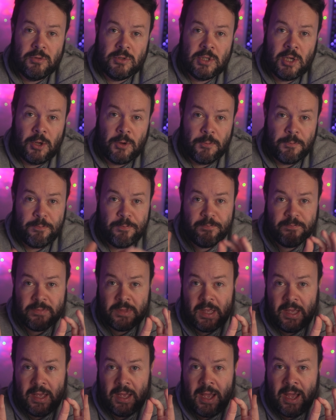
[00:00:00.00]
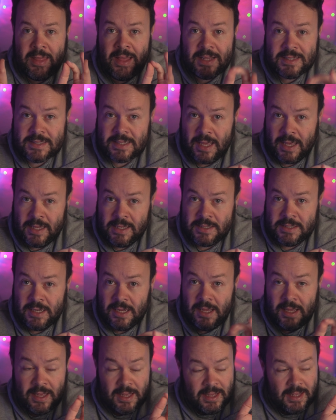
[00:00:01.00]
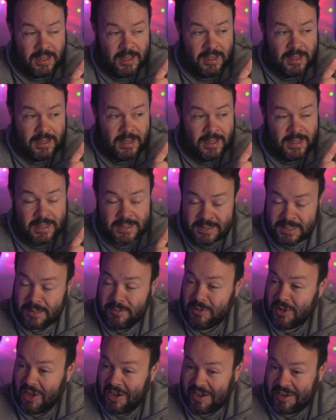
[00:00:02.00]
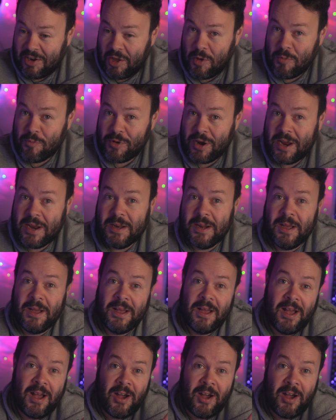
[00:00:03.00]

So at that stage, it seemed like a no brainer.